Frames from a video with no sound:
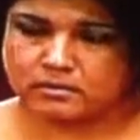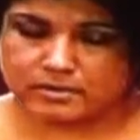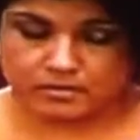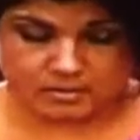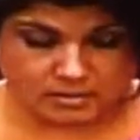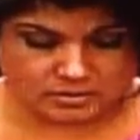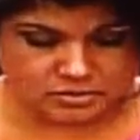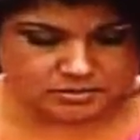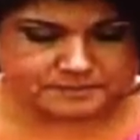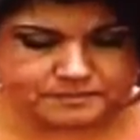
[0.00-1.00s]
with their
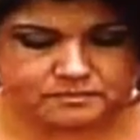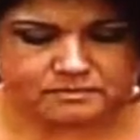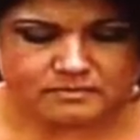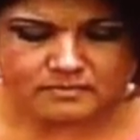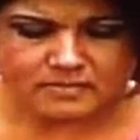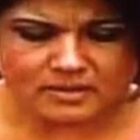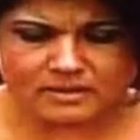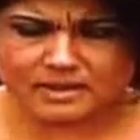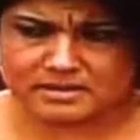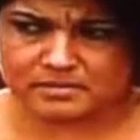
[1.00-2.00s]
culture.
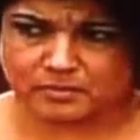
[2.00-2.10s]
And that's